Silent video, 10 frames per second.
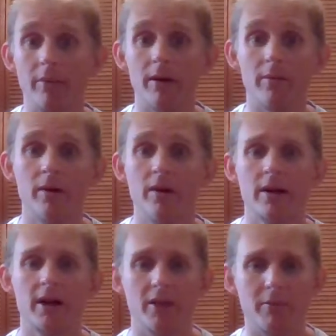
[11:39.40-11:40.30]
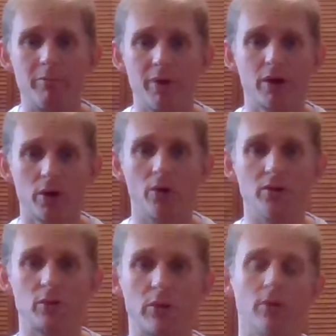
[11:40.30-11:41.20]
up, kind of the big
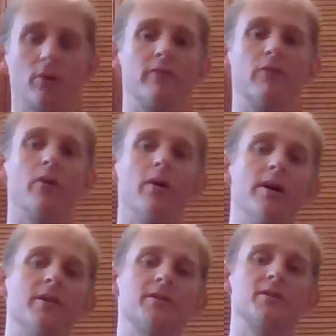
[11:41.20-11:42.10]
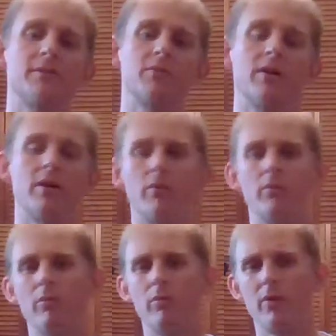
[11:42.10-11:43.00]
goals, what we're looking for. And this is something I
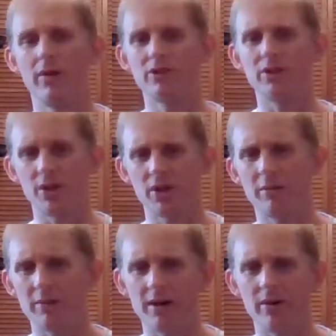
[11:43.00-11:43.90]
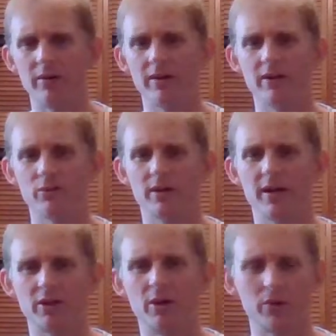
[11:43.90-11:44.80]
want you to think about as we're
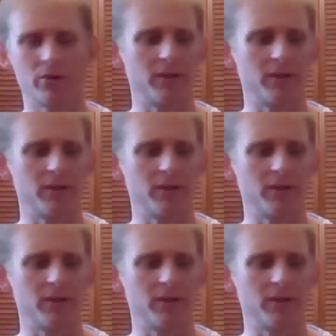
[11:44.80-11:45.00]
kind of going through